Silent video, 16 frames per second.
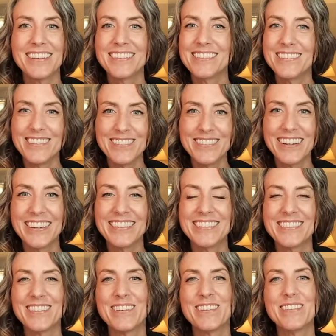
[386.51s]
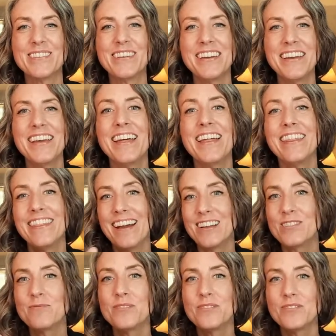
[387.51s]
Let's do it. So
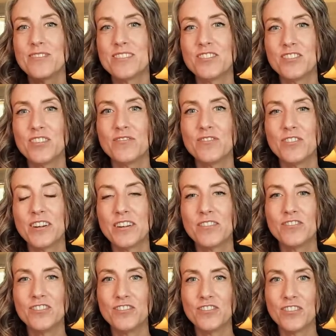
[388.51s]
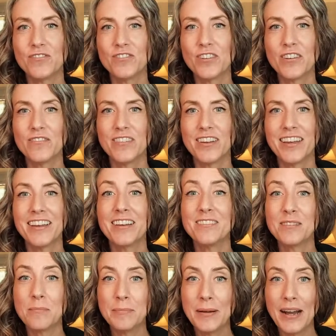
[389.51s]
that's what the Shift Your Energy, Shift Your event
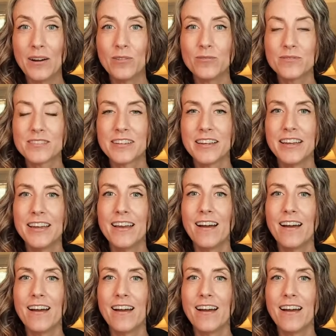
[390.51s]
is about.